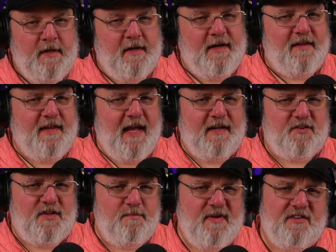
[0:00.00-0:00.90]
Now that's
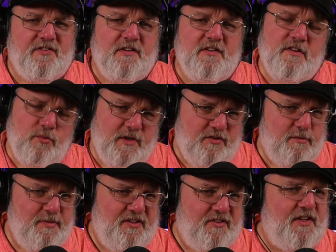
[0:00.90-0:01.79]
the message that we
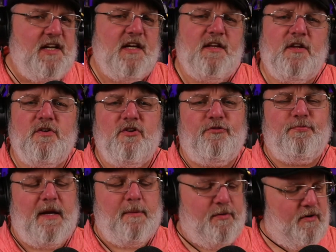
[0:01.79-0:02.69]
should be seeing in the
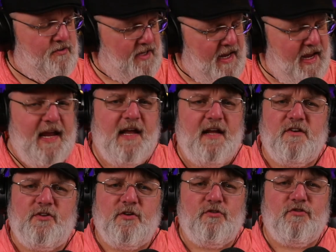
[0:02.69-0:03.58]
newspapers
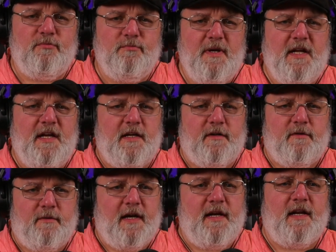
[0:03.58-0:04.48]
and social media
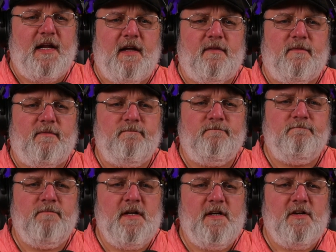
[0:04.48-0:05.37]
right now.
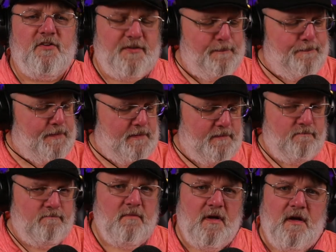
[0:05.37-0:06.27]
Simple,
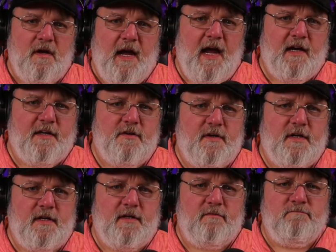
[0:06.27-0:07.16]

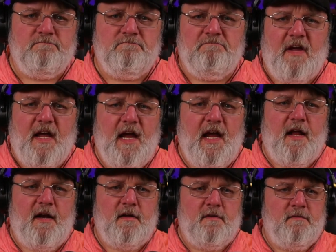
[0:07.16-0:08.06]
accurate,
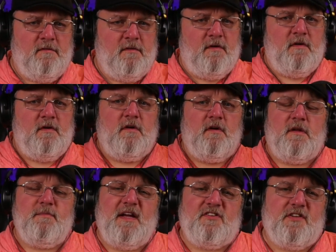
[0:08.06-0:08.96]
and
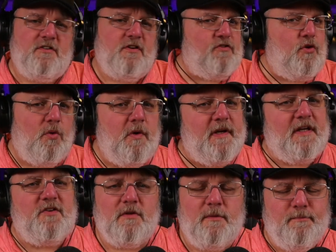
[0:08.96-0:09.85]
the message is going
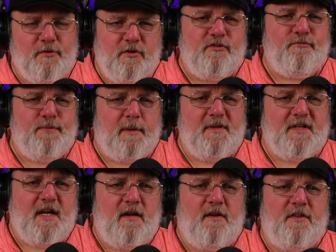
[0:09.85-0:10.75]
to improve public
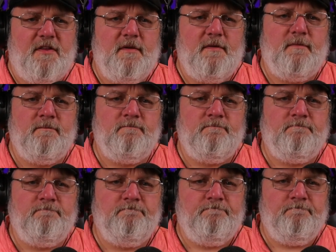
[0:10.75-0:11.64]
health.
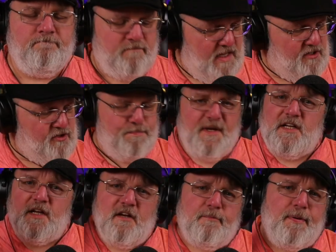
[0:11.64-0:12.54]
And
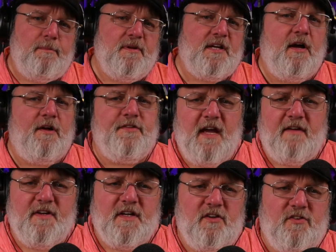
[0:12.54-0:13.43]
speaking of public health
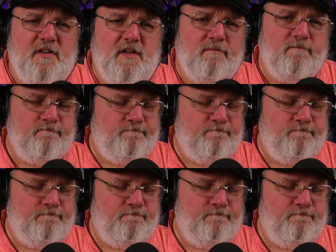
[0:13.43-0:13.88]
advocacy,